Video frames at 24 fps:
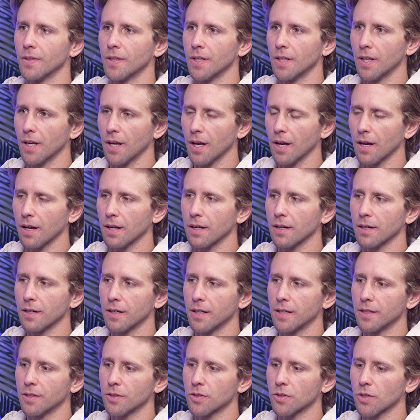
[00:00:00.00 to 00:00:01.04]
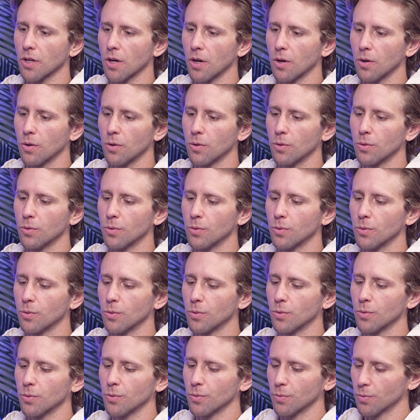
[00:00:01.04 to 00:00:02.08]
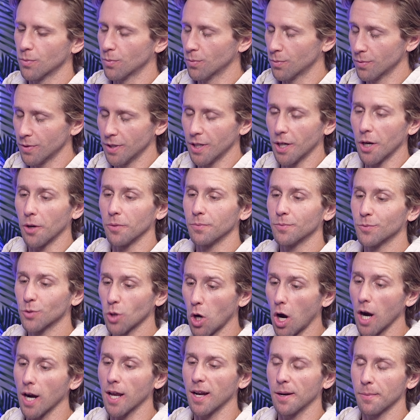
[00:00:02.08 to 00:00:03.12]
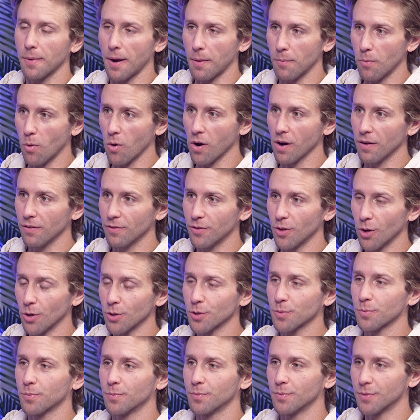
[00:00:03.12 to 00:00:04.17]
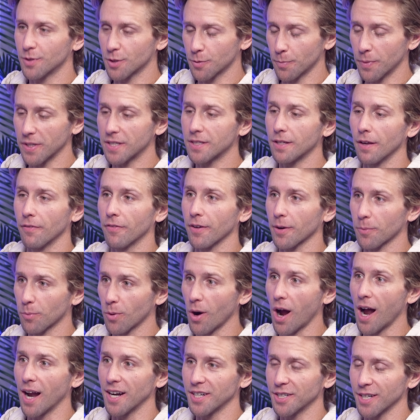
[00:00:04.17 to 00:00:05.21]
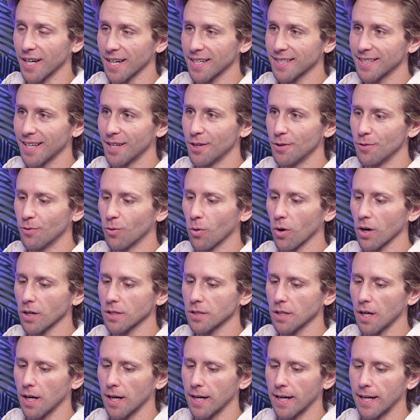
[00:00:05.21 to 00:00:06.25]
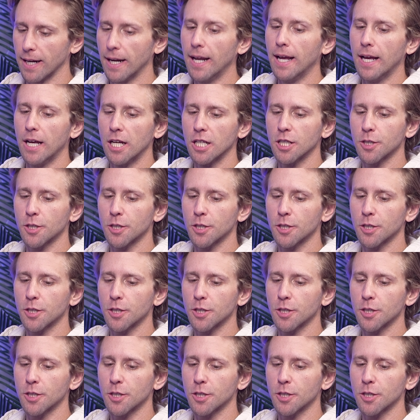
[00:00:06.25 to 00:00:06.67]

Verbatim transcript: Yeah, and so you know, talking about more of those specific projects that you've worked on, and yeah.